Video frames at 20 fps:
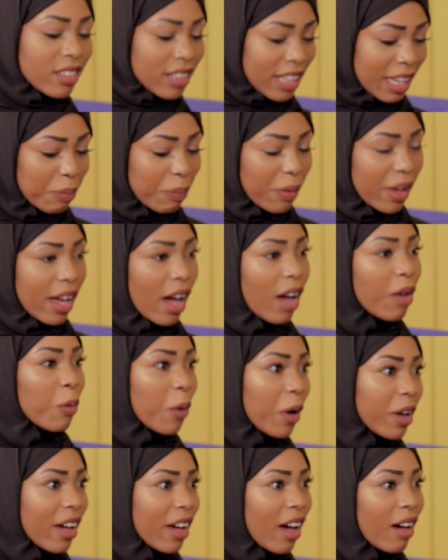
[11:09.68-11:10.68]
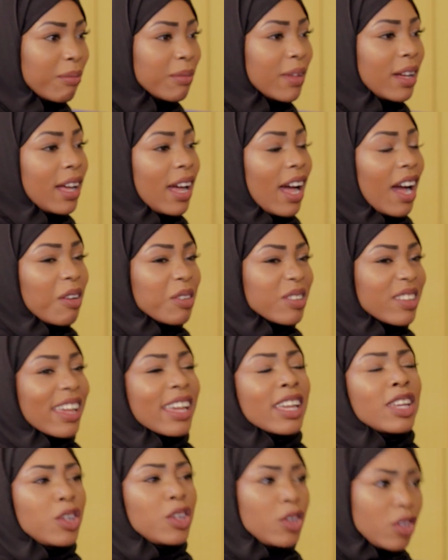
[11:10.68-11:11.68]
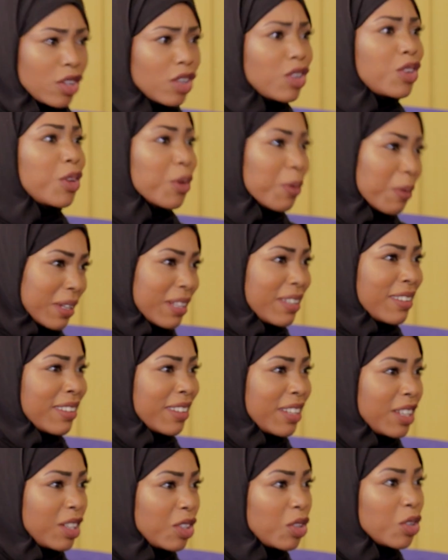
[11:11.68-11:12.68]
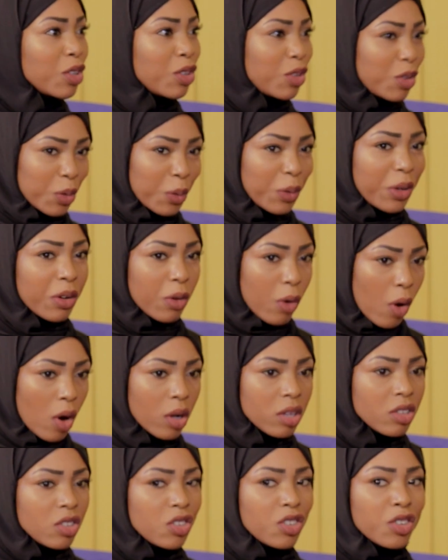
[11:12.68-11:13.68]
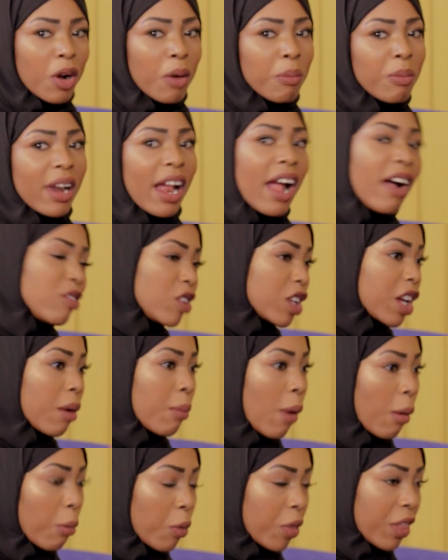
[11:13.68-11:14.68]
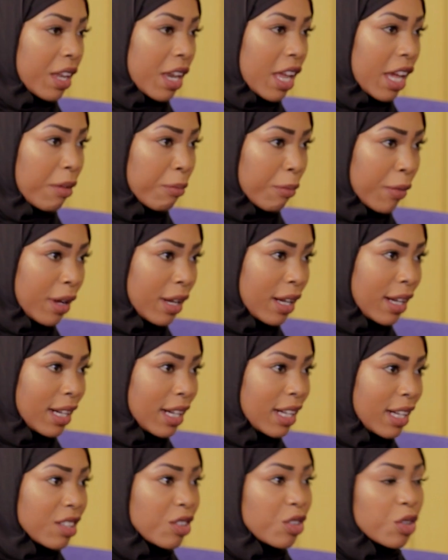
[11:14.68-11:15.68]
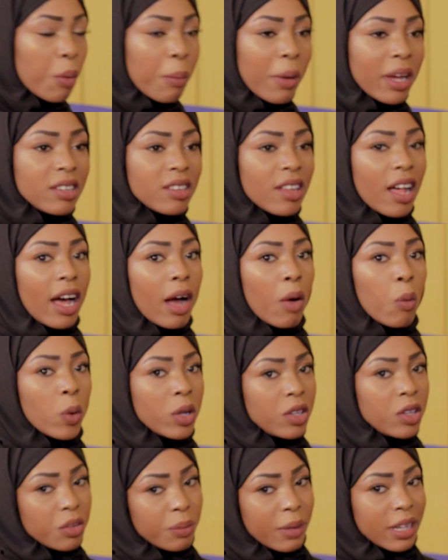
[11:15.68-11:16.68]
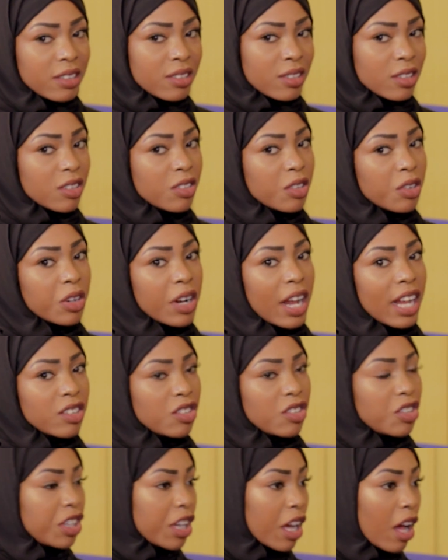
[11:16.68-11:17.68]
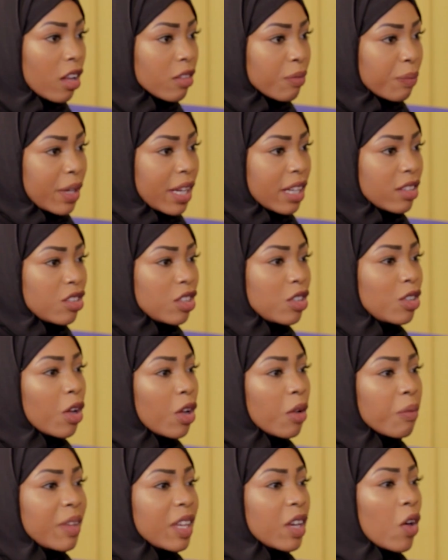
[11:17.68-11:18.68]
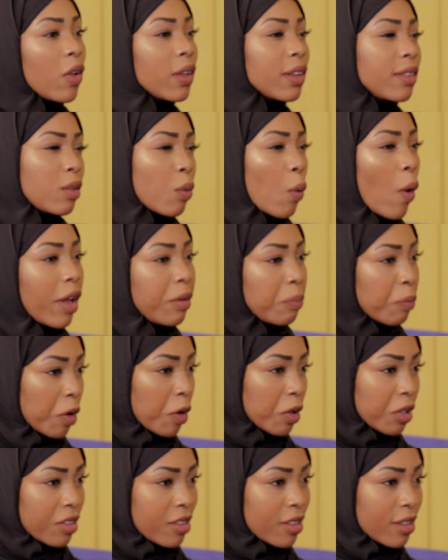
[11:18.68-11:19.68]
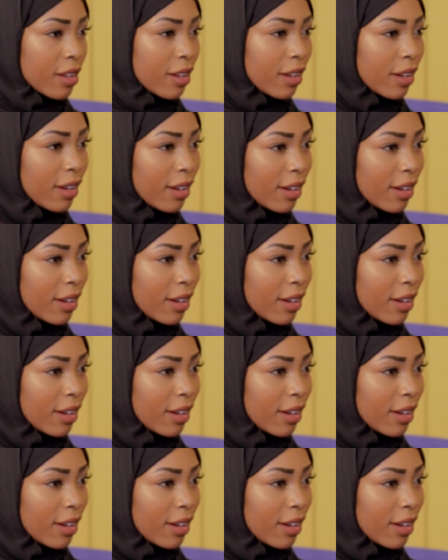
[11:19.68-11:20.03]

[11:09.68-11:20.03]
sleeping. I woke up. I was like, you should do it. You should do your own show, but I have to come up with a name. So I went to my sister, and she held me, and she told me, call it the White Box.